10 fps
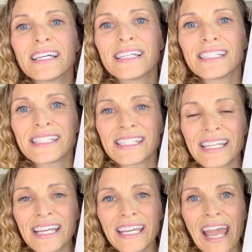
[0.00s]

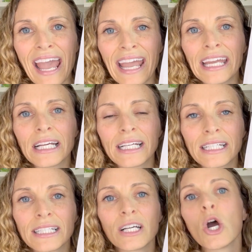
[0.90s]
CK
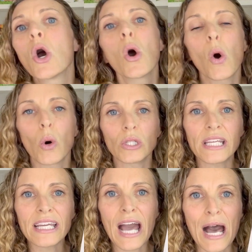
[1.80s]

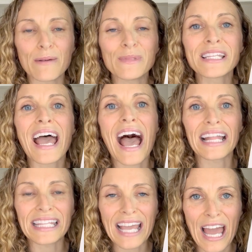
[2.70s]
only comes
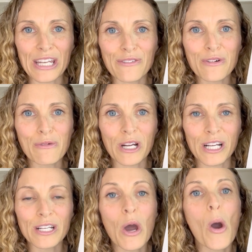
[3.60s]
at the end of a
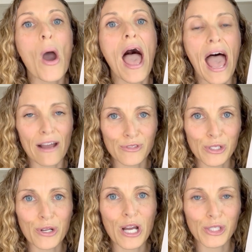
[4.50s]
word
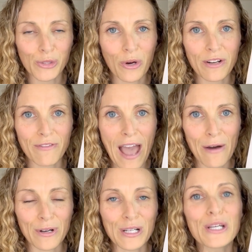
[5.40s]
after a short
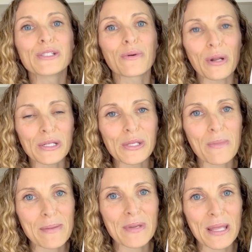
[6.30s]
vowel. So it also
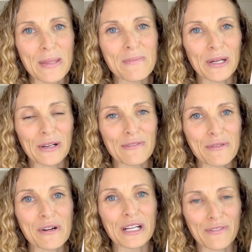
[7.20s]
might be in the middle of a
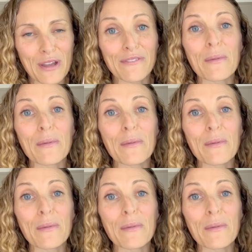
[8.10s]
word if you have a